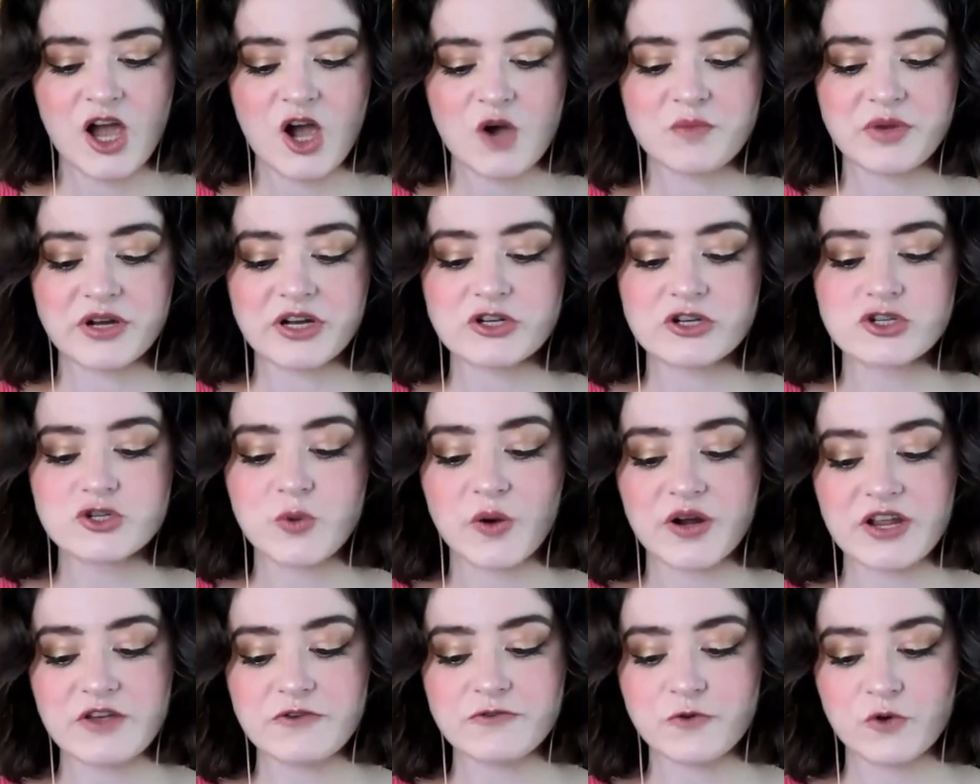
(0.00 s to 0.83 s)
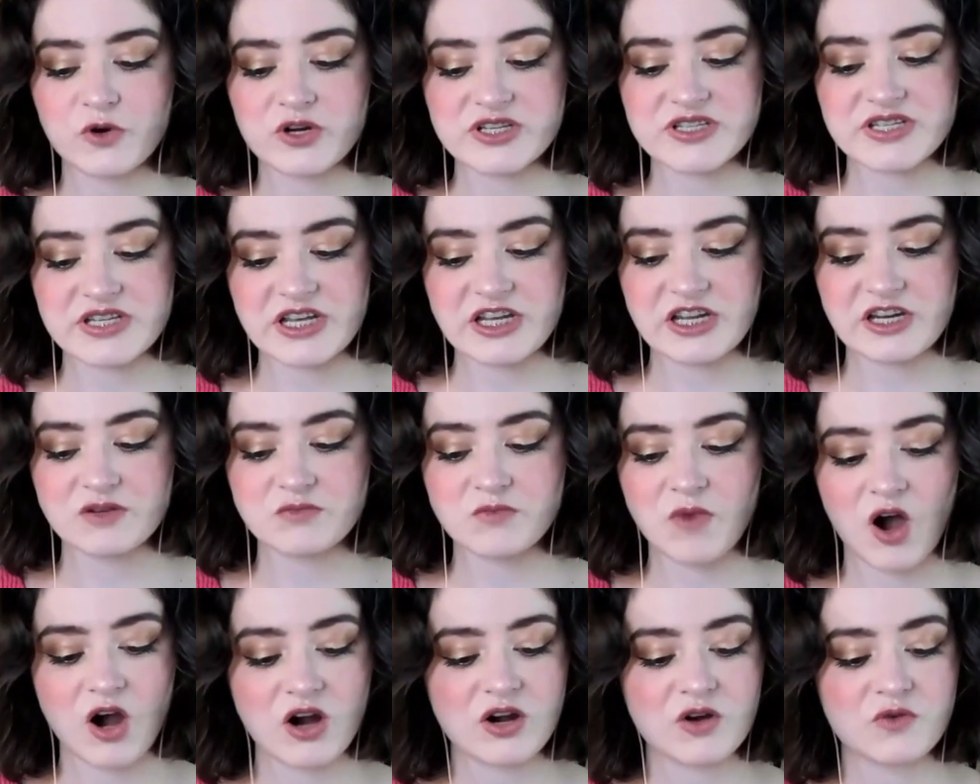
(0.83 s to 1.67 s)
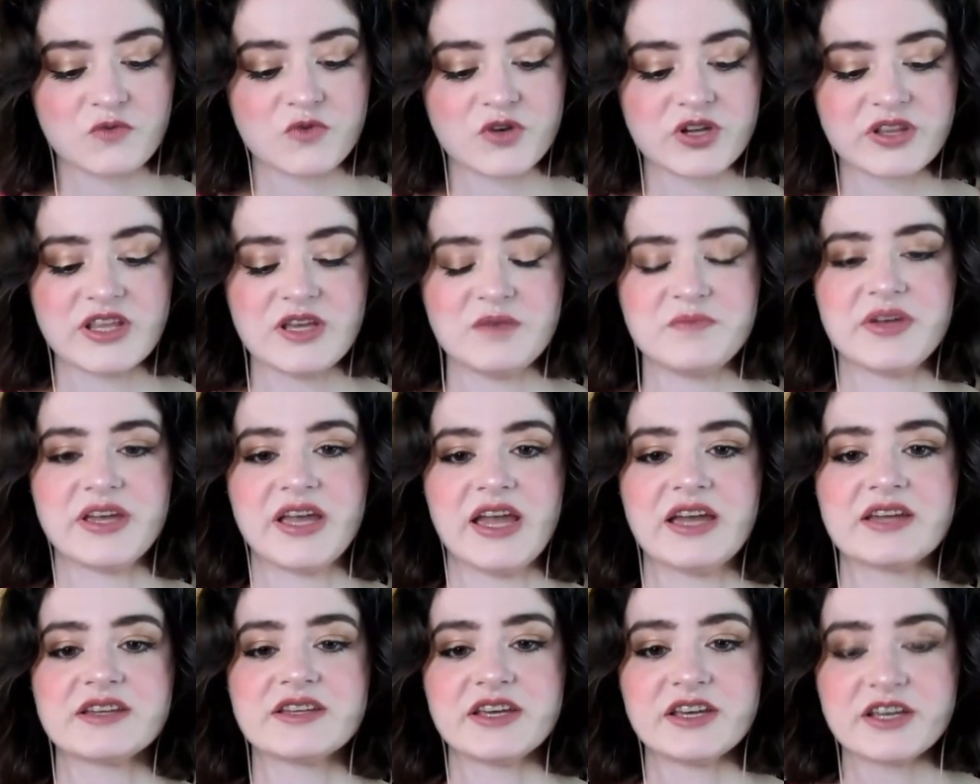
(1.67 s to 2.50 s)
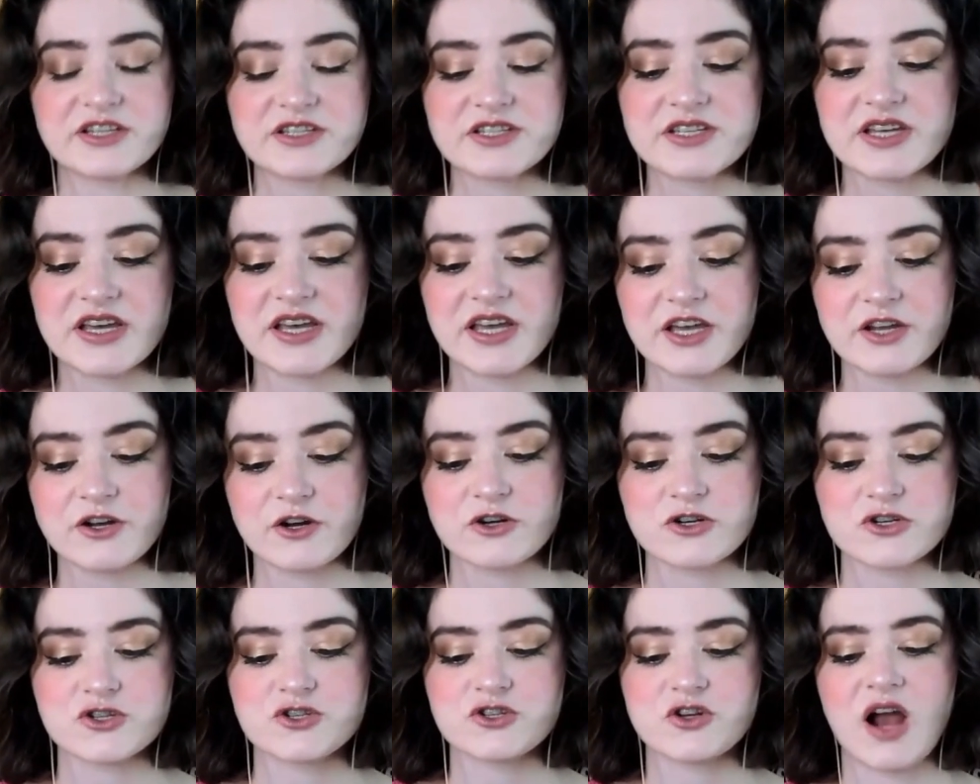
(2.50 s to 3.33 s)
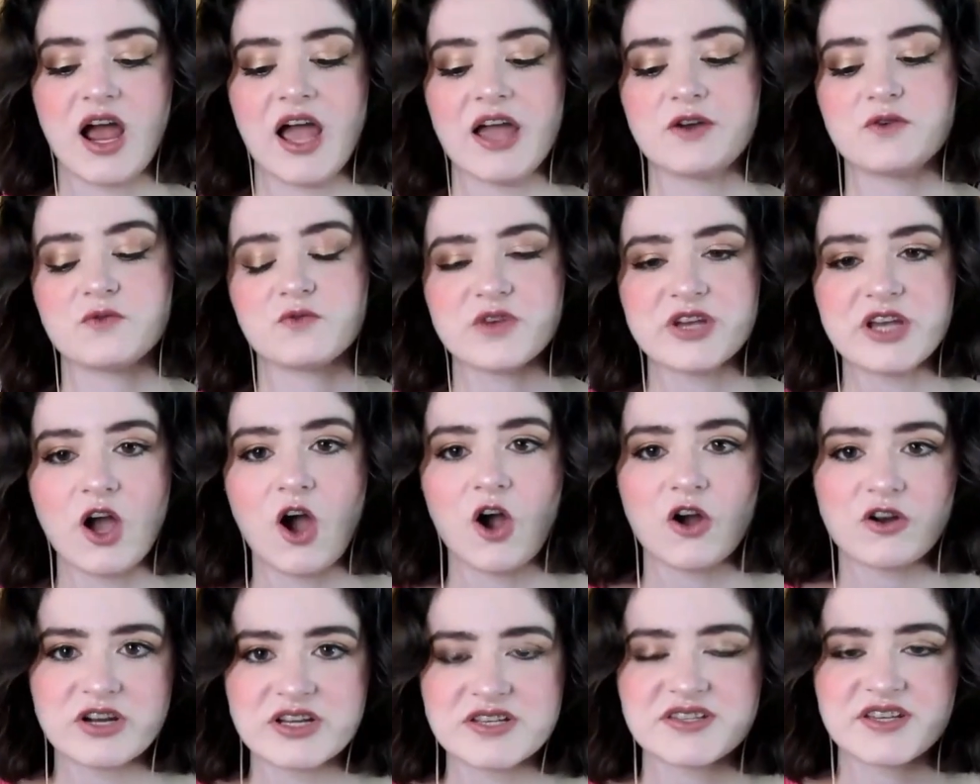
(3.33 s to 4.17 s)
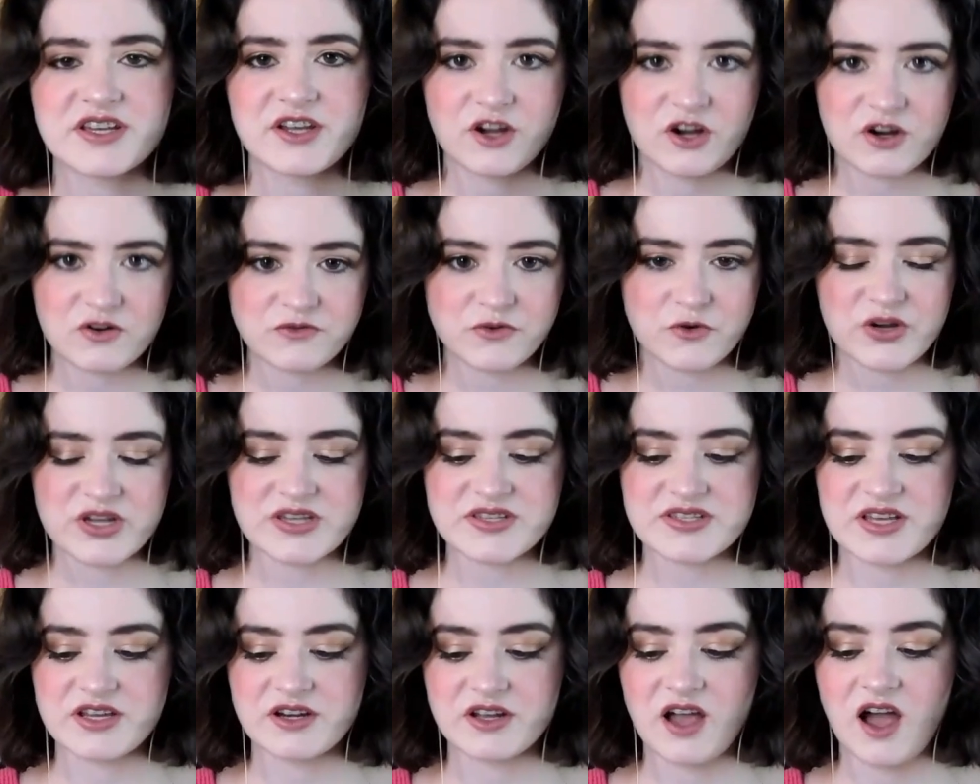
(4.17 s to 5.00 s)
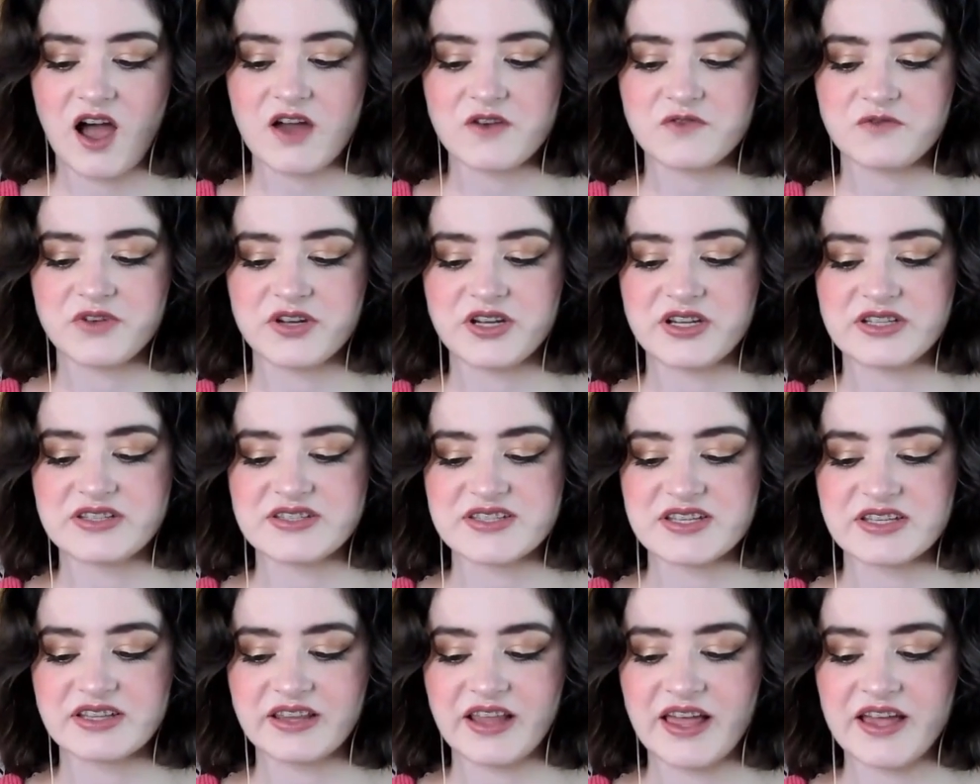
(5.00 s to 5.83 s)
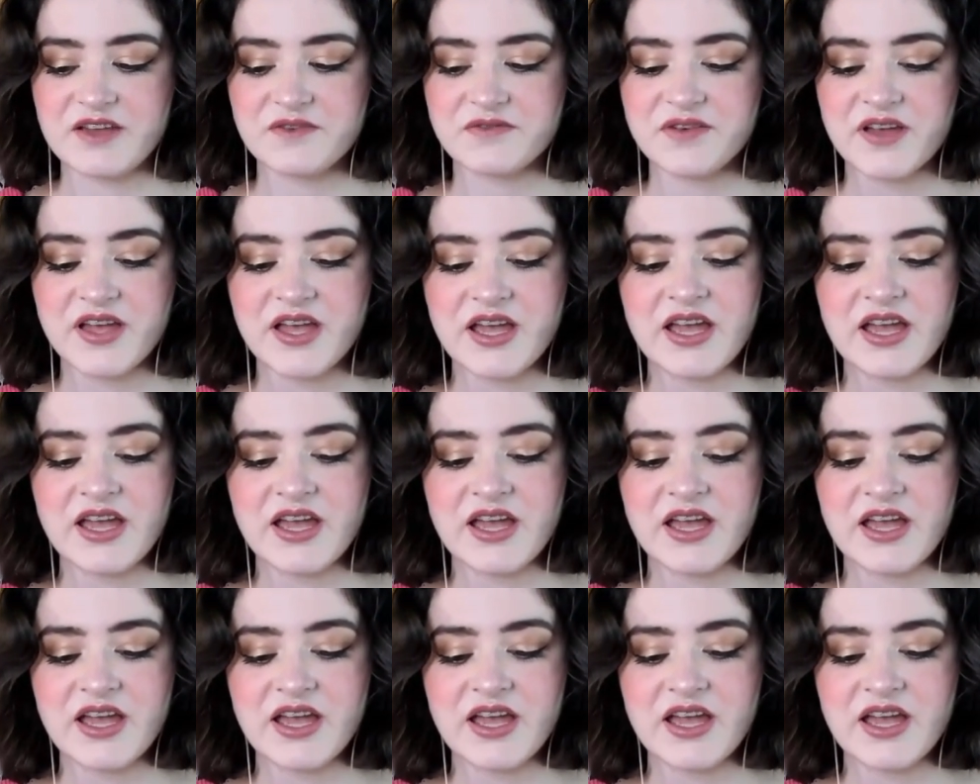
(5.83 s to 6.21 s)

But in 2014, Mara really began to hit her stride, reharnessing her voice and confidence in life,